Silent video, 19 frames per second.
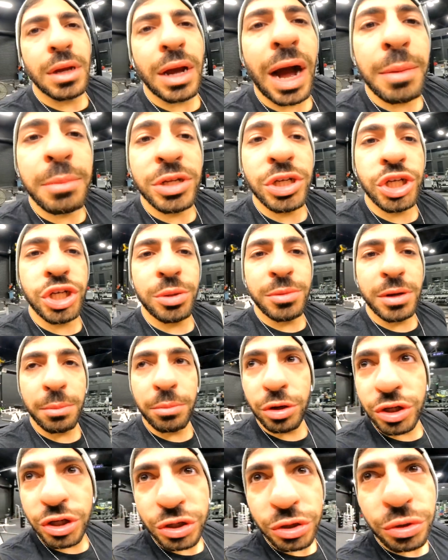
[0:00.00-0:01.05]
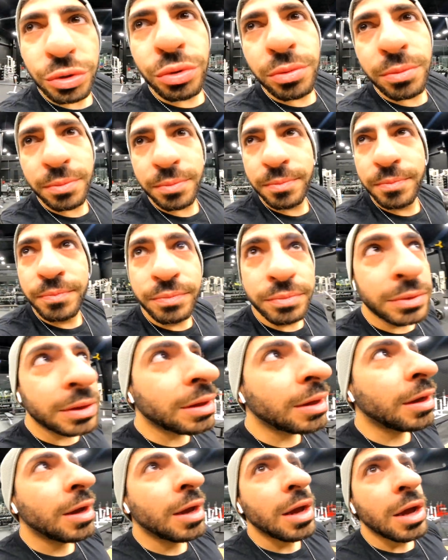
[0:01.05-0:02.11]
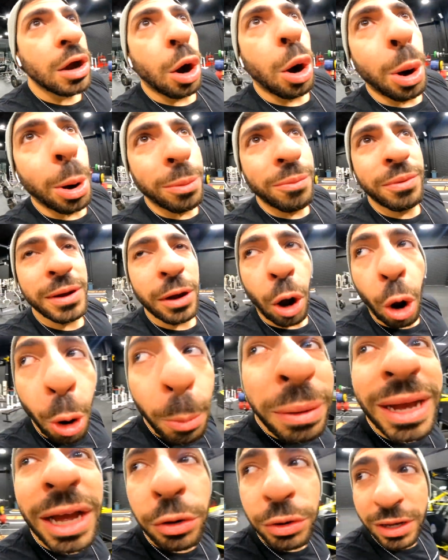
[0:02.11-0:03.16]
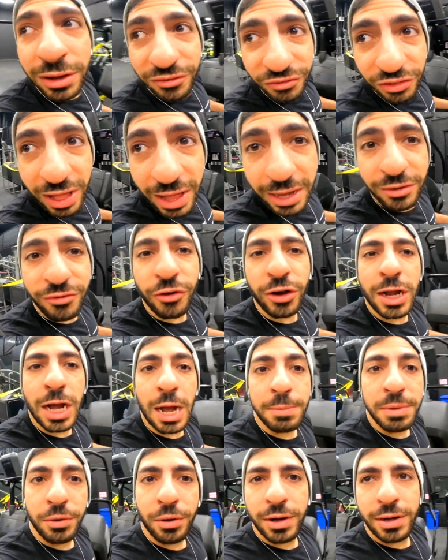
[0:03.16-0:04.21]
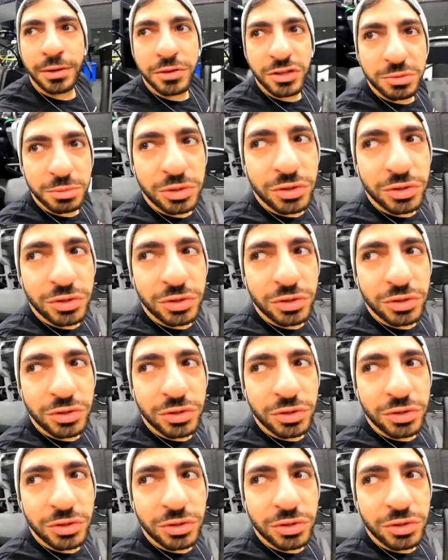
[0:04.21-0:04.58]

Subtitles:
I'm in gym number two, hoping I don't get flagged for copyright on this